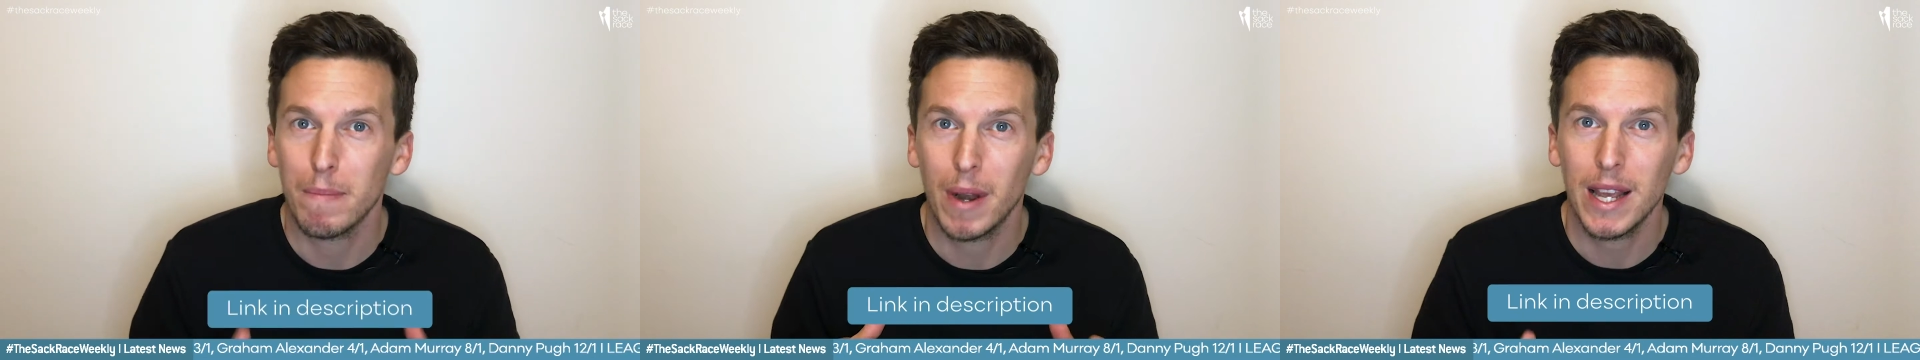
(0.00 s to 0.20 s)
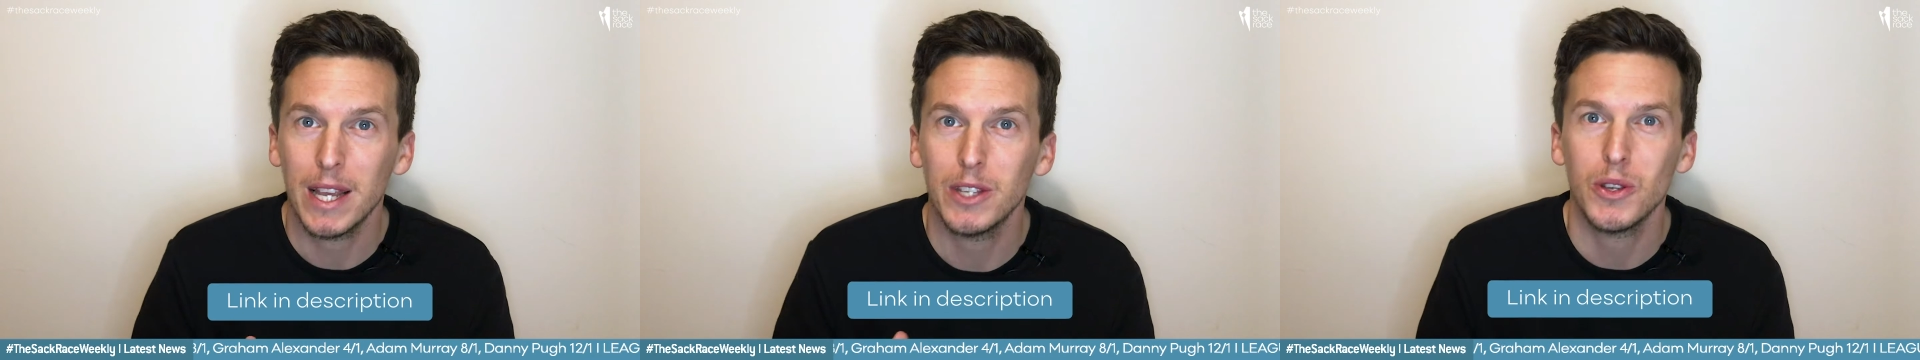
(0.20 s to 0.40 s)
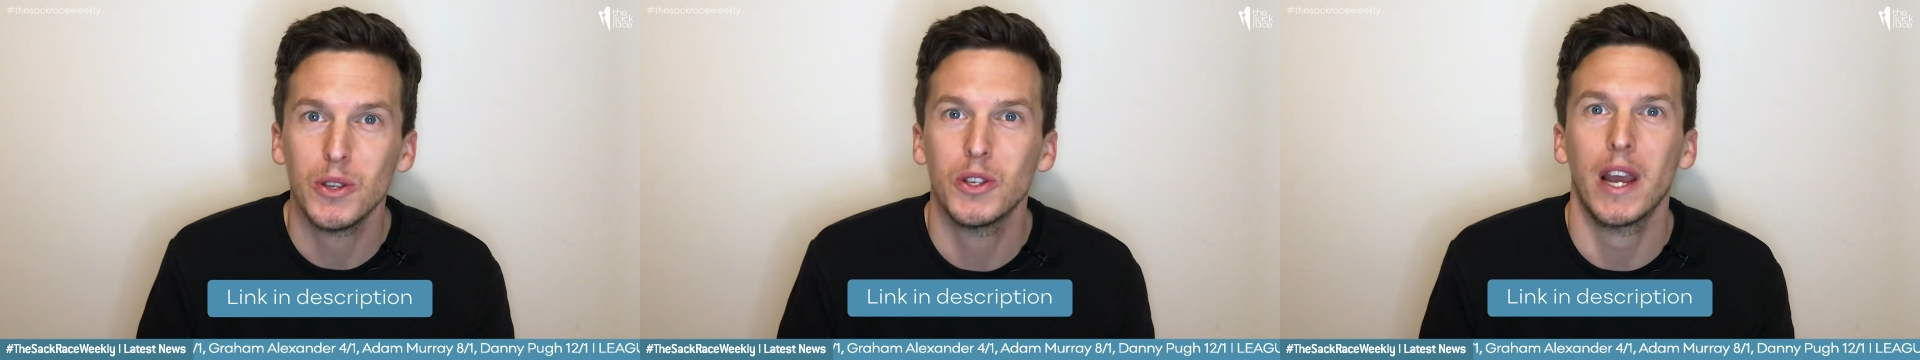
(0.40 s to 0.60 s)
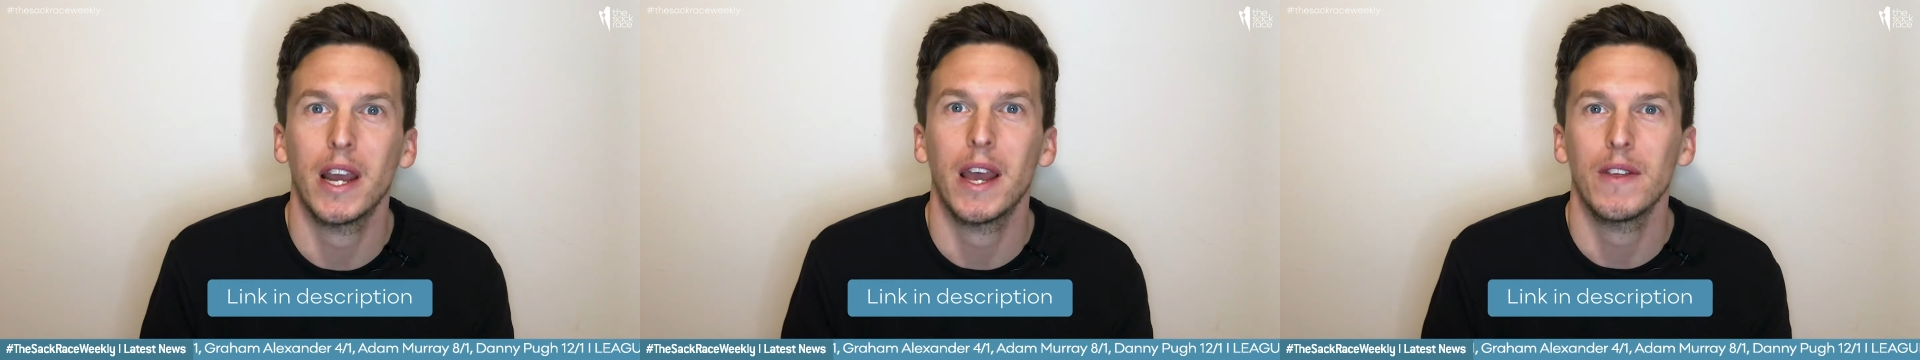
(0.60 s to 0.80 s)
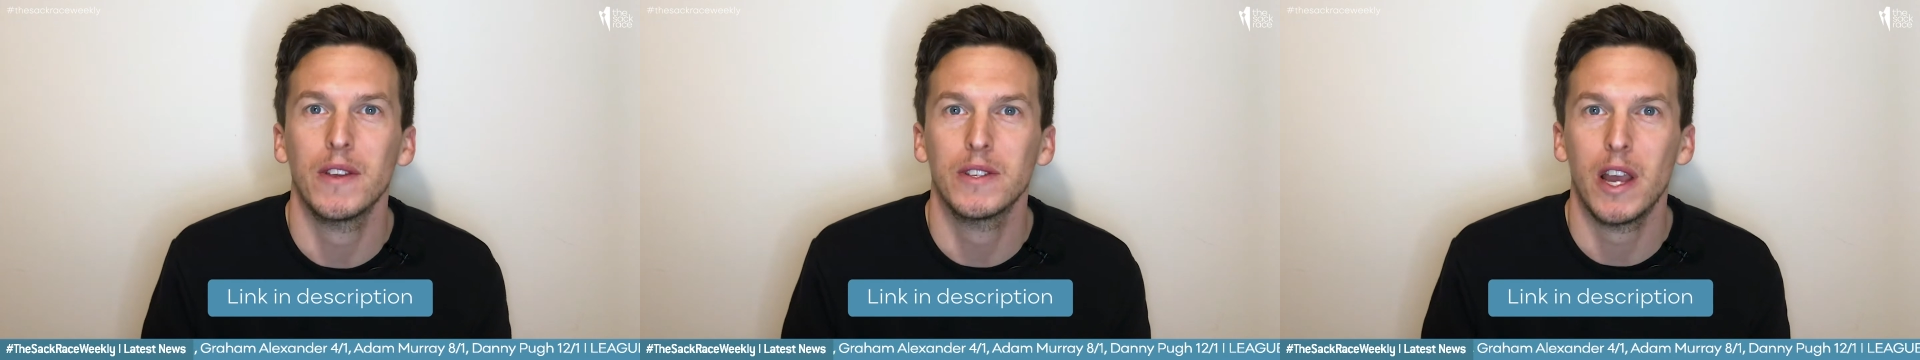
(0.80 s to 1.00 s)
please do check
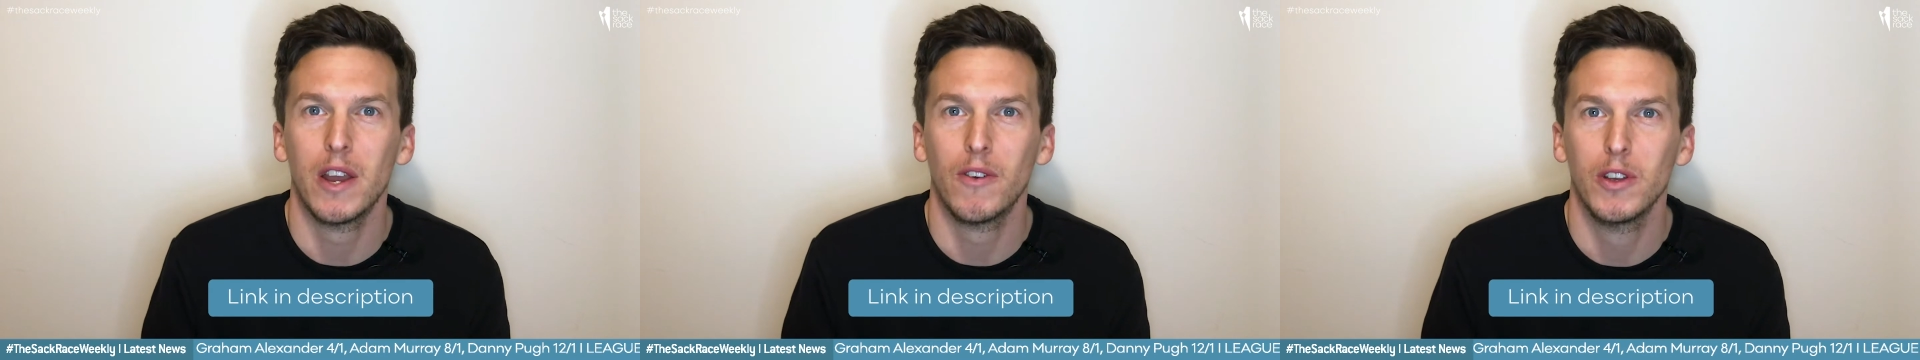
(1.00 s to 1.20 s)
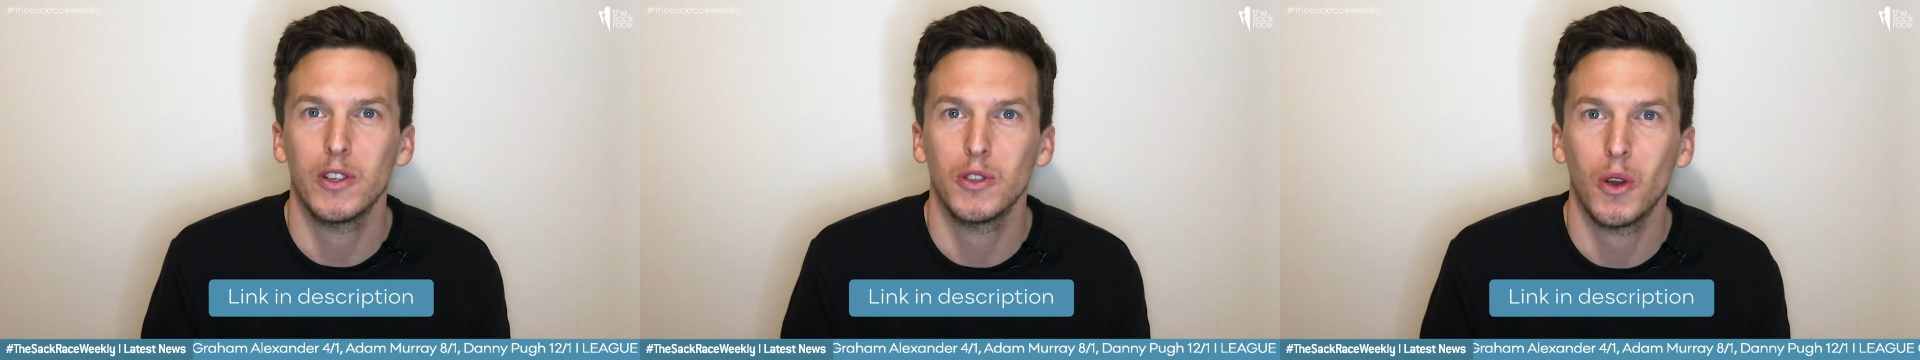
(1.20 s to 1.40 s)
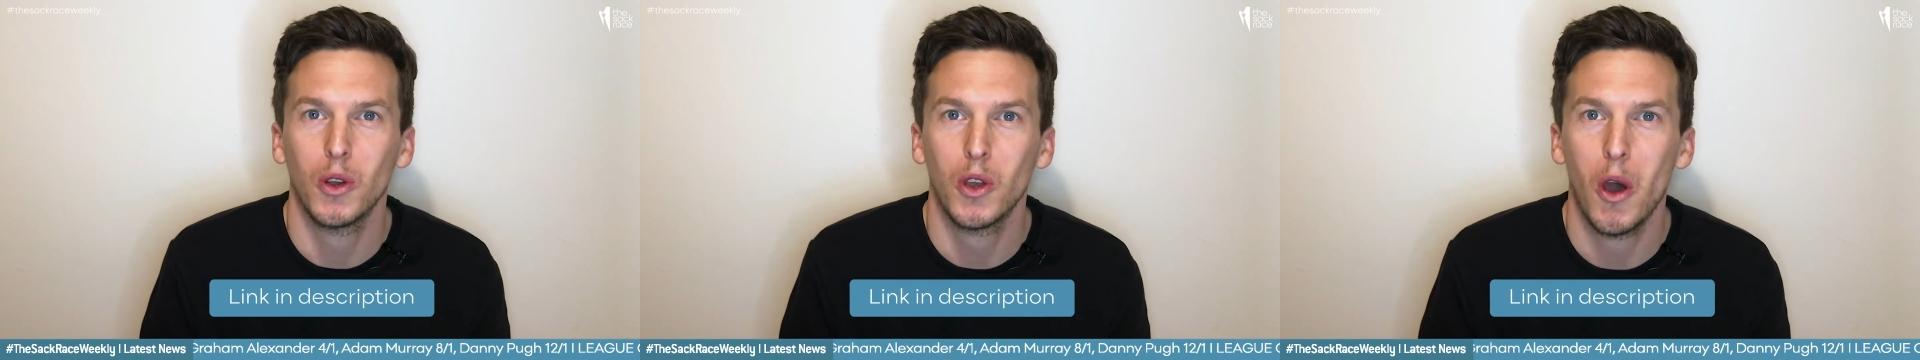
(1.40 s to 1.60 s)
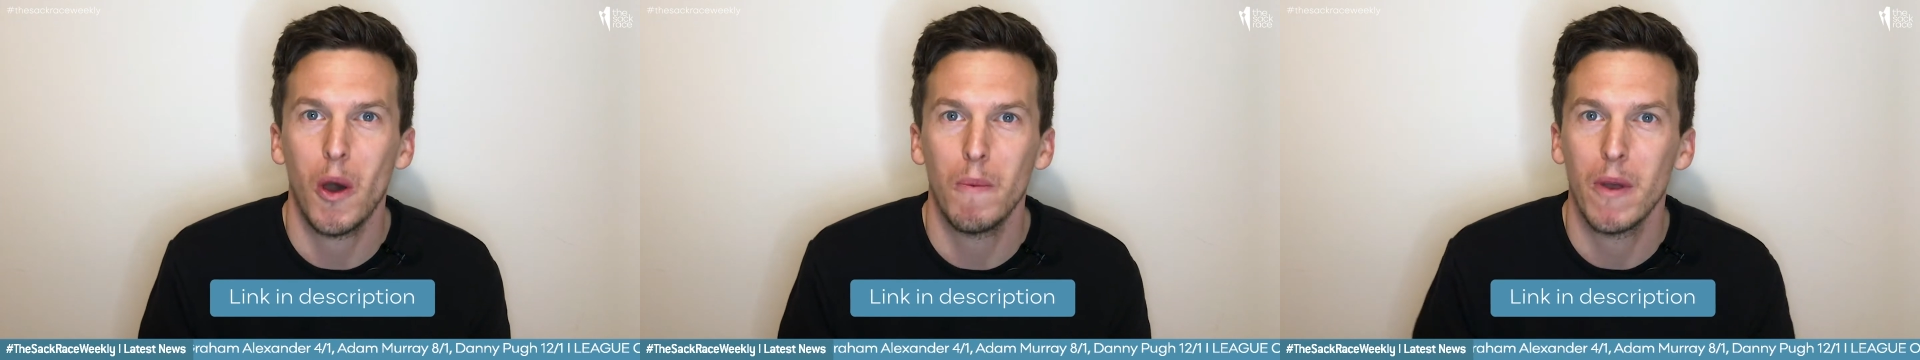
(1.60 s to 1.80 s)
out thesackrace.com.